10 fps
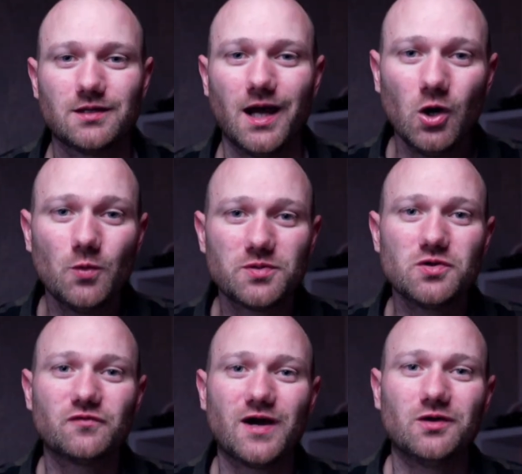I hope
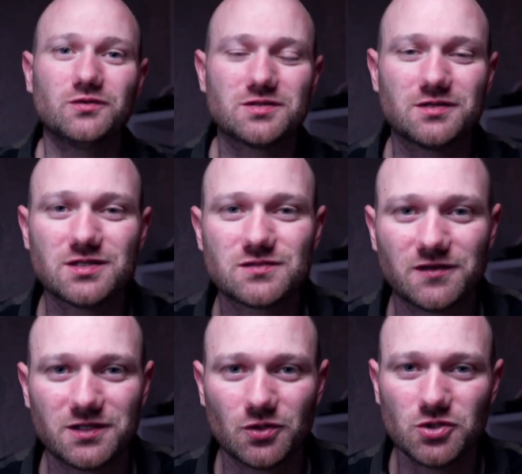you found this
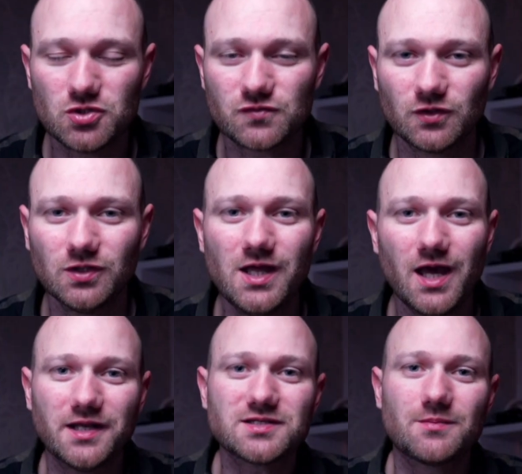video useful,
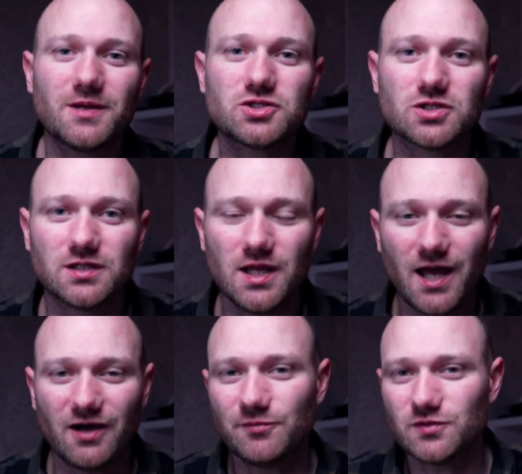and as I mentioned,
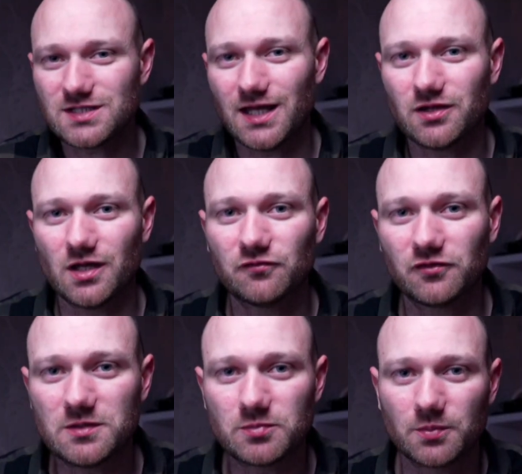I've put together a
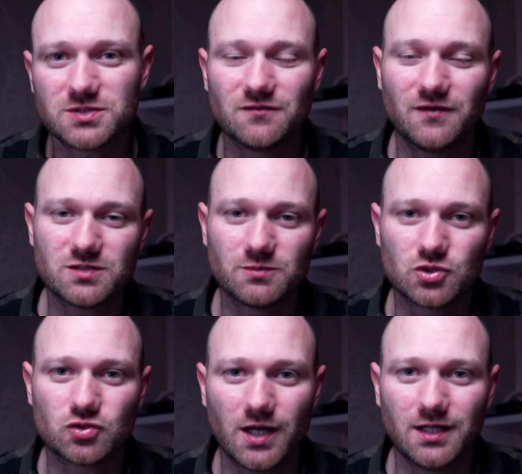free property investment
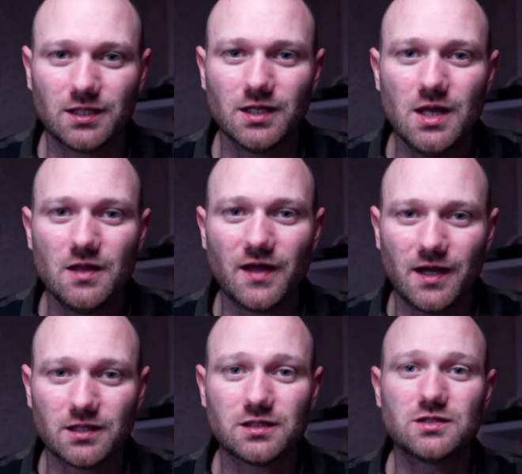training
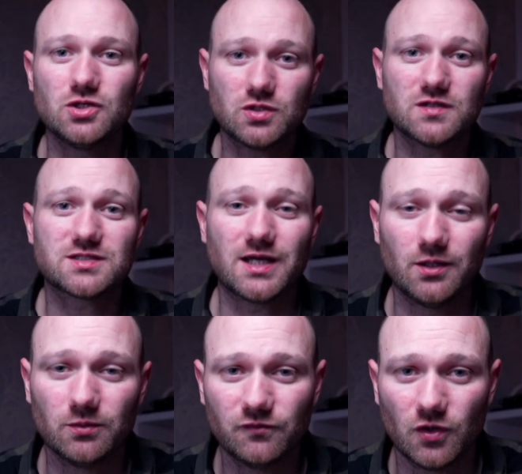that you can
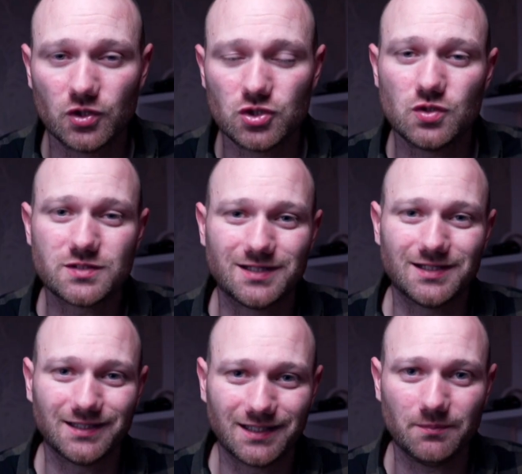sign up for using
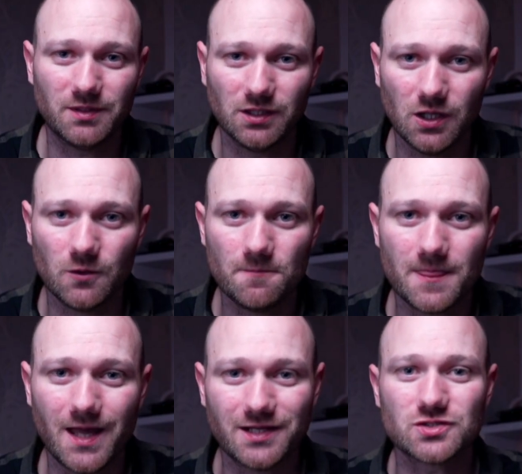the link below.
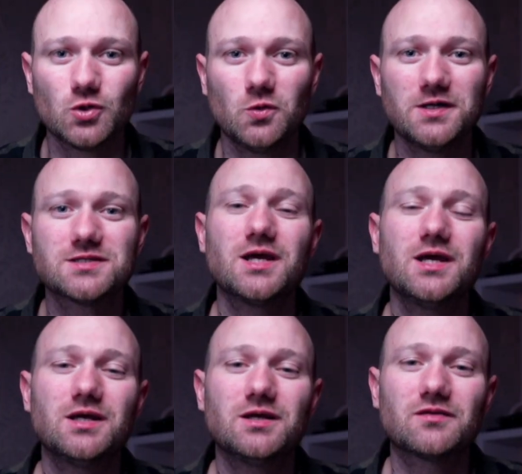And as always,
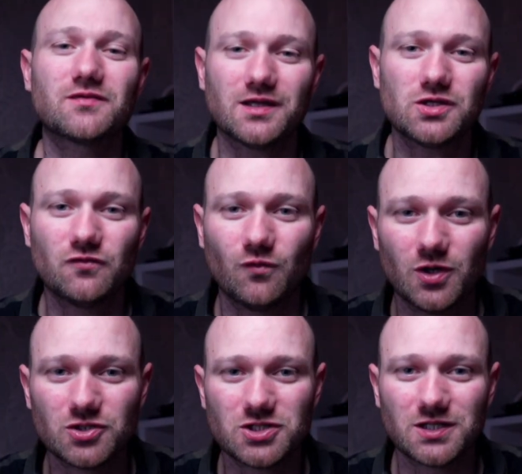thank you for
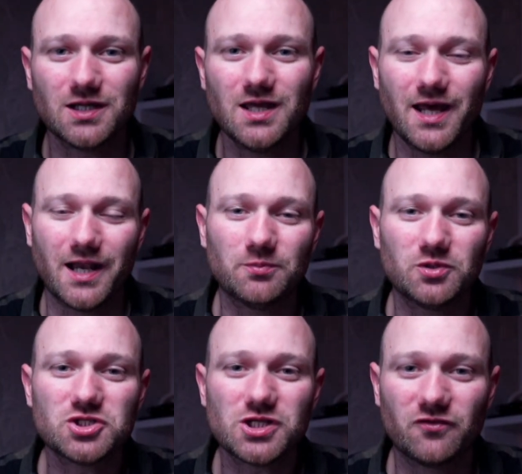watching, and I
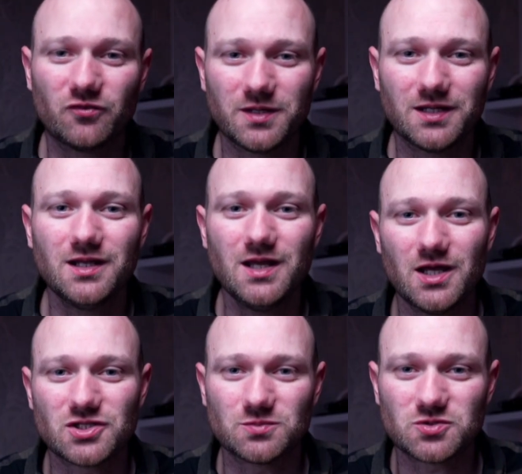appreciate you for being
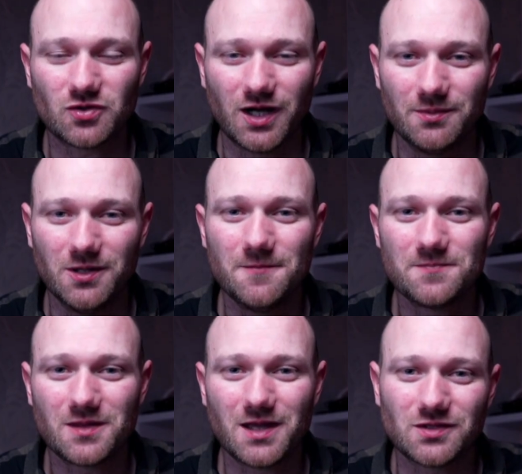a subscriber.
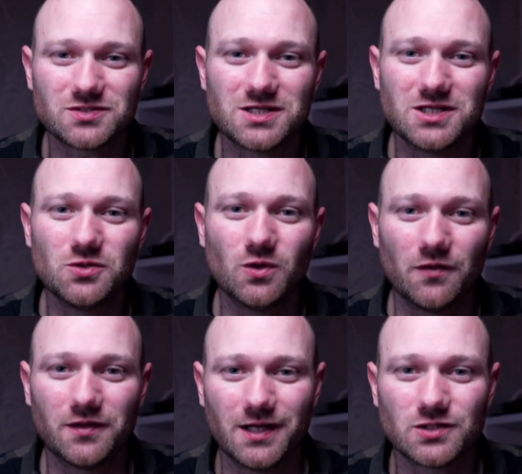I'll see you
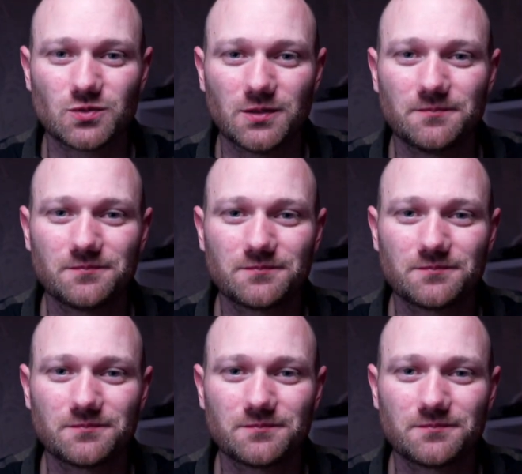on the next one.